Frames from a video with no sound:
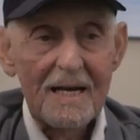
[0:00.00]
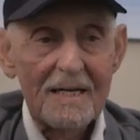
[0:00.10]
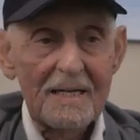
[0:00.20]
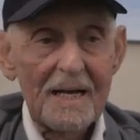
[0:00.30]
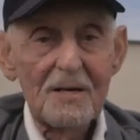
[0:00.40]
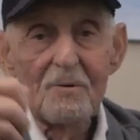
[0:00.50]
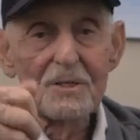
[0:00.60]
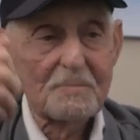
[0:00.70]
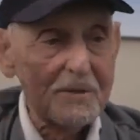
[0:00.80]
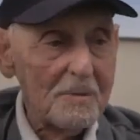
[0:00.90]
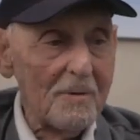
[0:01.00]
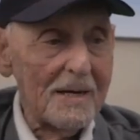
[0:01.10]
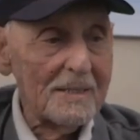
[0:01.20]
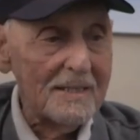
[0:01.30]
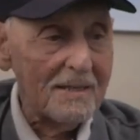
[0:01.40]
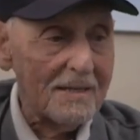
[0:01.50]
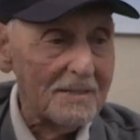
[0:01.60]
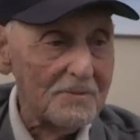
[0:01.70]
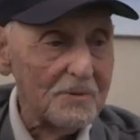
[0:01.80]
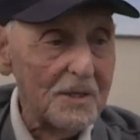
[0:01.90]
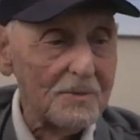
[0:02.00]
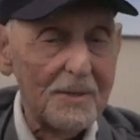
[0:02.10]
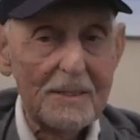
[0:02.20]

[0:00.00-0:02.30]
and they always put him on the on the rear